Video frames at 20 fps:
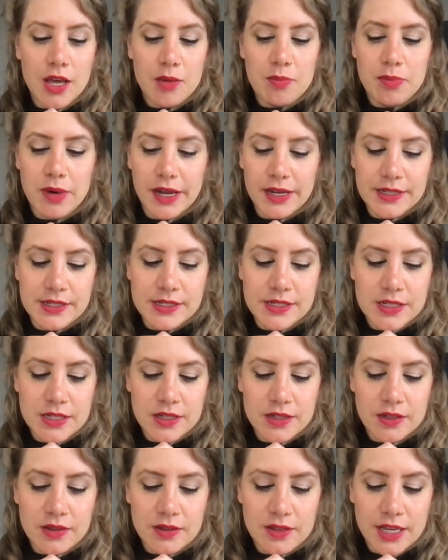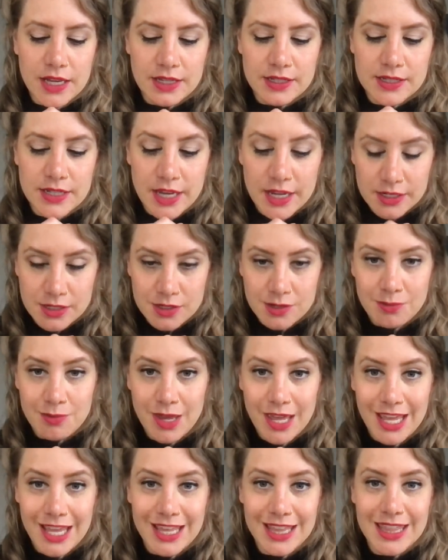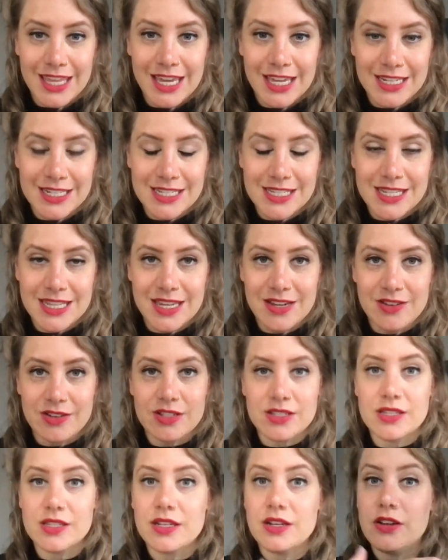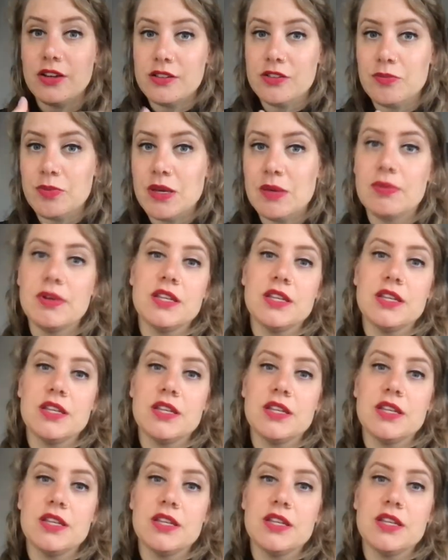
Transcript: But they said to me that there is loads of people,